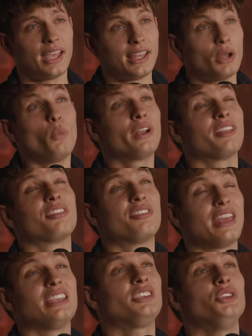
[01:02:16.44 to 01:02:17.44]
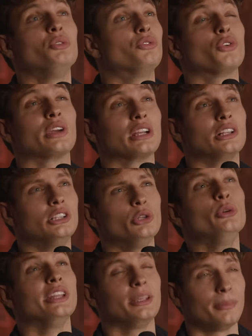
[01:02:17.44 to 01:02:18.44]
I want to thank you for
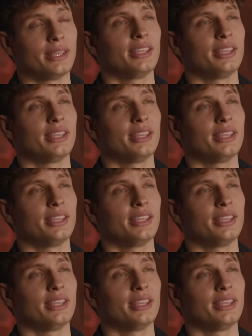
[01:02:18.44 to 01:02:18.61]
including